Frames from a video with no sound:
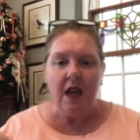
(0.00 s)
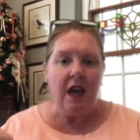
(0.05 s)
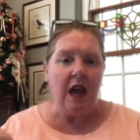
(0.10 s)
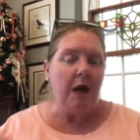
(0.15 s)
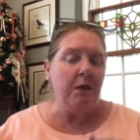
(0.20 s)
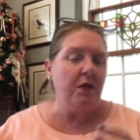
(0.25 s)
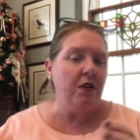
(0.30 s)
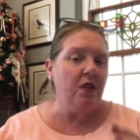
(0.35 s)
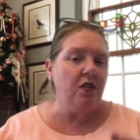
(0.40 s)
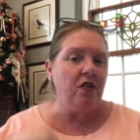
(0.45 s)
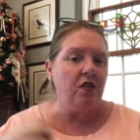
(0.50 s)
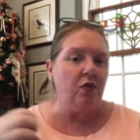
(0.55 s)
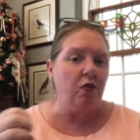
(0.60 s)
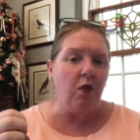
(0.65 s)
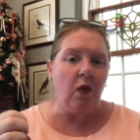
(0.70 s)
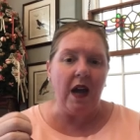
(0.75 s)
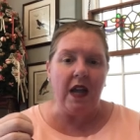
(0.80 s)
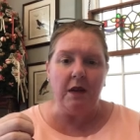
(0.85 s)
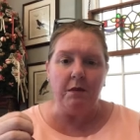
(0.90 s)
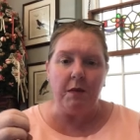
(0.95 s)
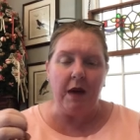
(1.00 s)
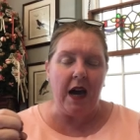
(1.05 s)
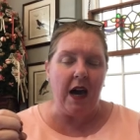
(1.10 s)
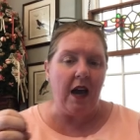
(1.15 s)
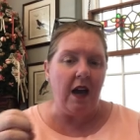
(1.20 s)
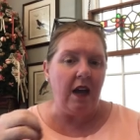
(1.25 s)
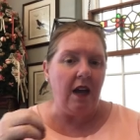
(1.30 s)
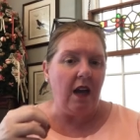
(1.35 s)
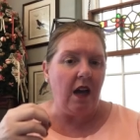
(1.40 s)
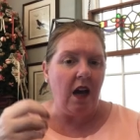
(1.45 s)
I'm going to sweat
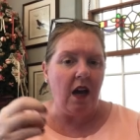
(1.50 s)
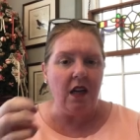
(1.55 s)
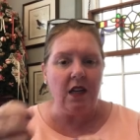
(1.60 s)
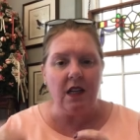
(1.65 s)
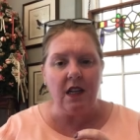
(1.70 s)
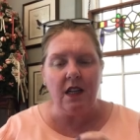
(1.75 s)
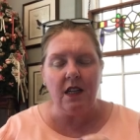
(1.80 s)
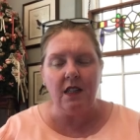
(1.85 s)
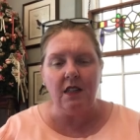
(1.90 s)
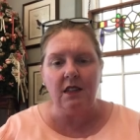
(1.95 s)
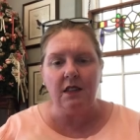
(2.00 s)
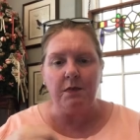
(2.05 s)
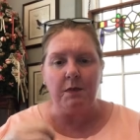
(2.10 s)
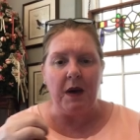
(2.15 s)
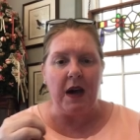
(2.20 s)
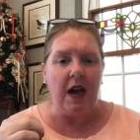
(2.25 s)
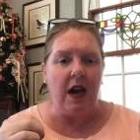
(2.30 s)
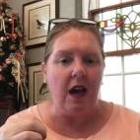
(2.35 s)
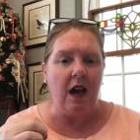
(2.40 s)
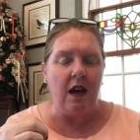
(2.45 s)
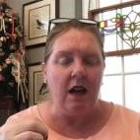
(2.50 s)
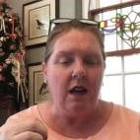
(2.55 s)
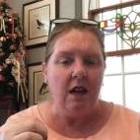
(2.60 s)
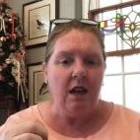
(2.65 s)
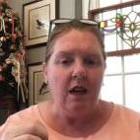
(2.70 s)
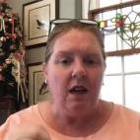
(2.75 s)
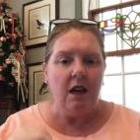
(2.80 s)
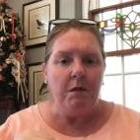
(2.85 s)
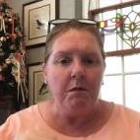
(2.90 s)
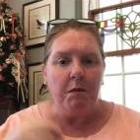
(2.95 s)
my onions, my
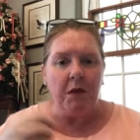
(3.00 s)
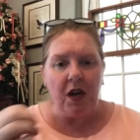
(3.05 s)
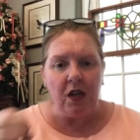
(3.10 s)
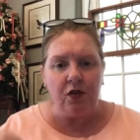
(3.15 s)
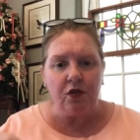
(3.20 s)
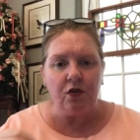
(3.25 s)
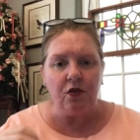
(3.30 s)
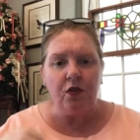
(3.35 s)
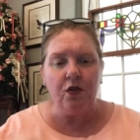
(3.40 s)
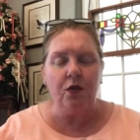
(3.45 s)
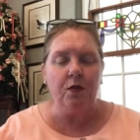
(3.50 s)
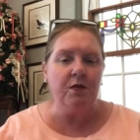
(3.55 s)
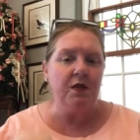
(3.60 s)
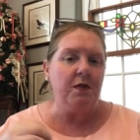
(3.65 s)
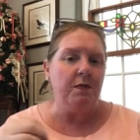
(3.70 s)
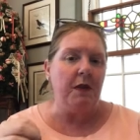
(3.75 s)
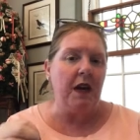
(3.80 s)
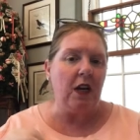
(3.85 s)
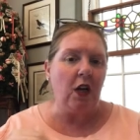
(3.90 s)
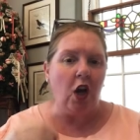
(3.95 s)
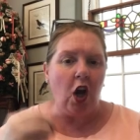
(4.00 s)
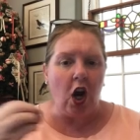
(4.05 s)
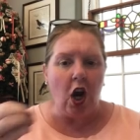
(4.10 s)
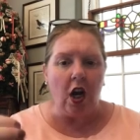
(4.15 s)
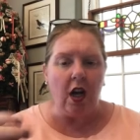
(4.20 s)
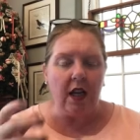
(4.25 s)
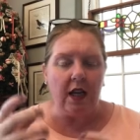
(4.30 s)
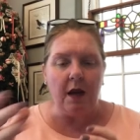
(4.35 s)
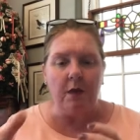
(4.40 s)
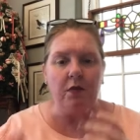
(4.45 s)
mushrooms, my garlic.